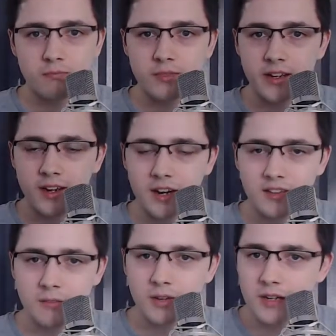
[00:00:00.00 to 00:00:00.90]
the
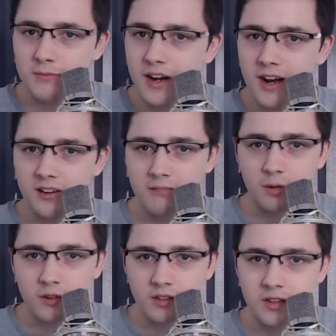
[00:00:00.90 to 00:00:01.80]
character played by Aaron
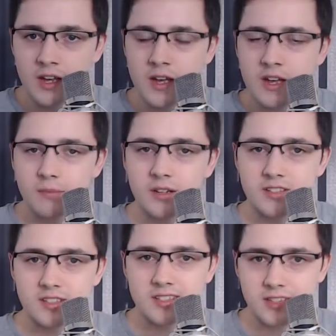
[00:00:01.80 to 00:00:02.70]
Paul, builds a
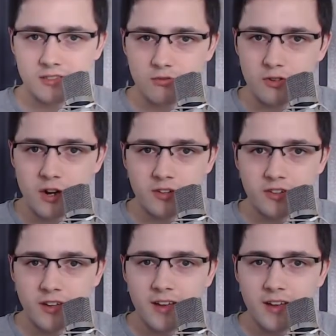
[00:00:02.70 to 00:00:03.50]
sex robot.